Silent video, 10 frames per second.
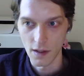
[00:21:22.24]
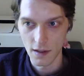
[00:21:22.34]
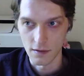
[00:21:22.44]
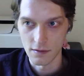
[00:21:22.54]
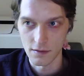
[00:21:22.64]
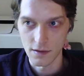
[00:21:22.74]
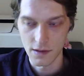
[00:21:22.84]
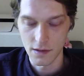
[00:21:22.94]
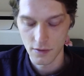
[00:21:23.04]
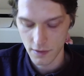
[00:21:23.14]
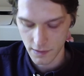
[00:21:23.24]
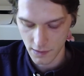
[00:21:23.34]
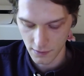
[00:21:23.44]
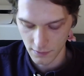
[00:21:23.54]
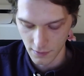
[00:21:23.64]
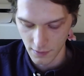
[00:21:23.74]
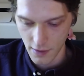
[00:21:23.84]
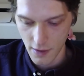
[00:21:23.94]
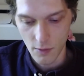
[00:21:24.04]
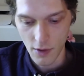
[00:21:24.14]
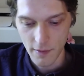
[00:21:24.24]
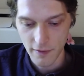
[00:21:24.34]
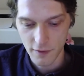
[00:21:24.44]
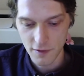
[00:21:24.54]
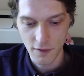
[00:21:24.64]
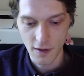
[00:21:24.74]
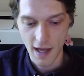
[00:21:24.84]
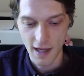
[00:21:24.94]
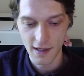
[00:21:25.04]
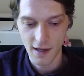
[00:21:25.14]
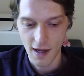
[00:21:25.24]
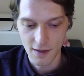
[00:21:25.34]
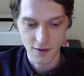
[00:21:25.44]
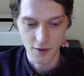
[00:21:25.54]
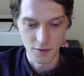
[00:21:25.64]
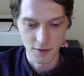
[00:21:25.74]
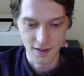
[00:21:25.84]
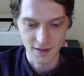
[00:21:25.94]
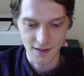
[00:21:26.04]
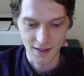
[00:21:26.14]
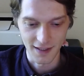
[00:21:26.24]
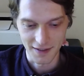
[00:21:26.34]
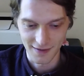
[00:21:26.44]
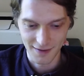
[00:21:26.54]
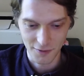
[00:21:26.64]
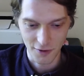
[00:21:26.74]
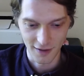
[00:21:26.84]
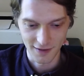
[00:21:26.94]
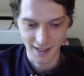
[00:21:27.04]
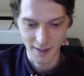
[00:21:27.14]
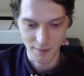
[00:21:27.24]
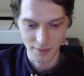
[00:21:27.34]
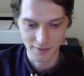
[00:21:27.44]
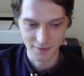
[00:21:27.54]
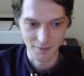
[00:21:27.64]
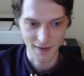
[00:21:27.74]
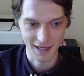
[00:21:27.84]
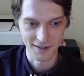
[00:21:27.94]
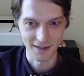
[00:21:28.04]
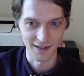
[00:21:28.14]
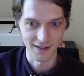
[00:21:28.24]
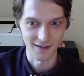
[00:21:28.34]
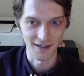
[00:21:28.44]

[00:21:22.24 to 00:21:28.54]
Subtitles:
Yeah, that's interesting. Well, I mean, first of all, I wasn't always a strong type maxi.